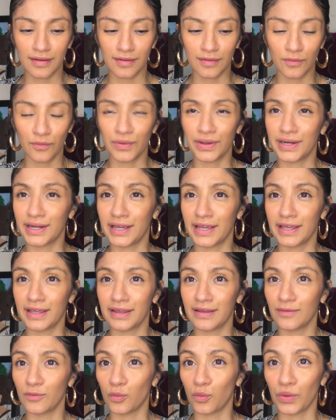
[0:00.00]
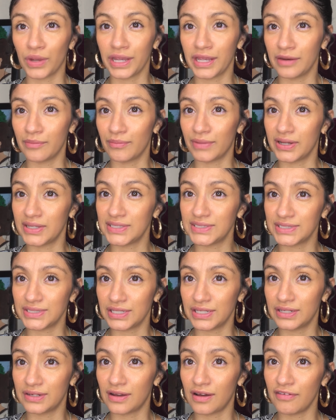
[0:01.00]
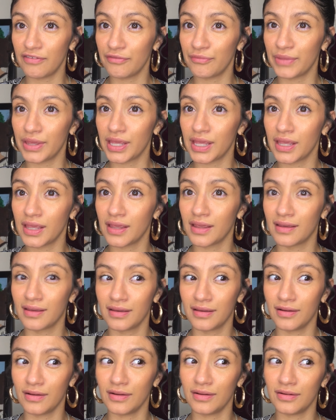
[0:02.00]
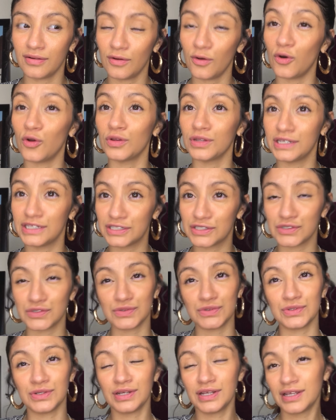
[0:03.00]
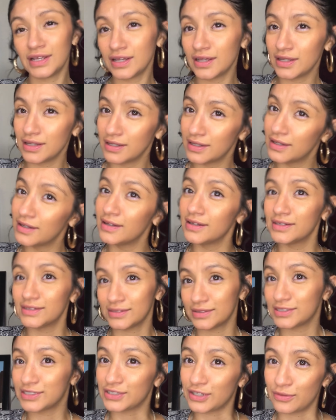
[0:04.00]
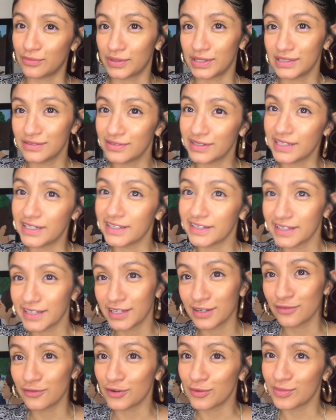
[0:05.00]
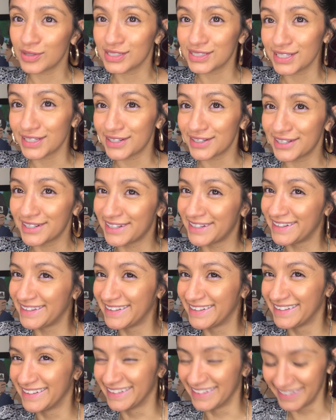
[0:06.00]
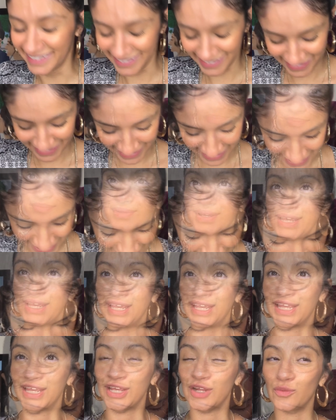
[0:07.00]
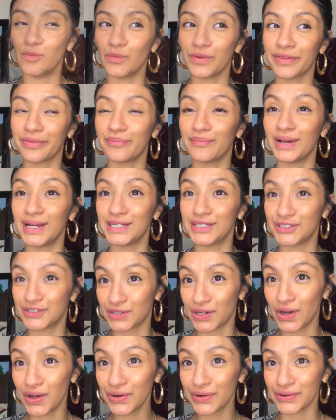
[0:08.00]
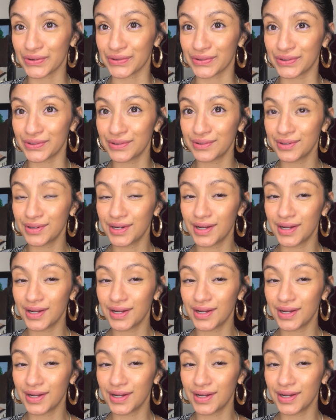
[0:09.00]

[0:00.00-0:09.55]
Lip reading: when I weaned my son off me, only to start breastfeeding again a few months later. And with my daughter,